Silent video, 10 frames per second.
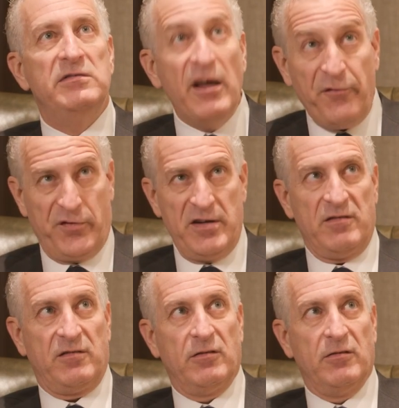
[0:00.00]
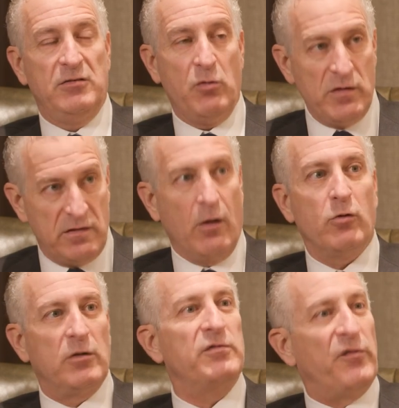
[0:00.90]
different the
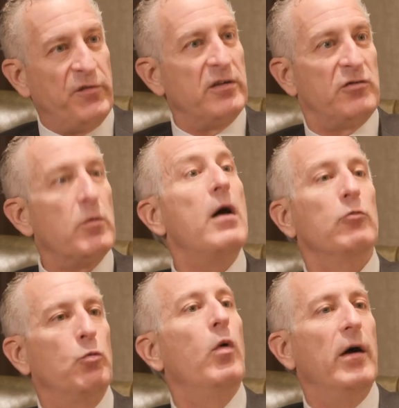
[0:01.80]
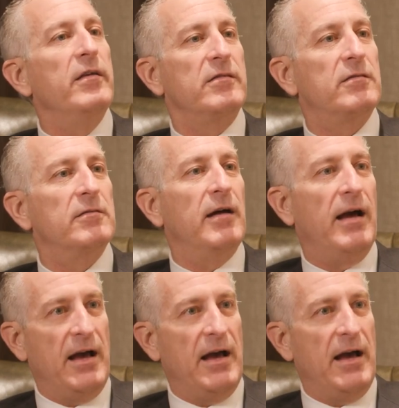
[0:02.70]
result of the first round was.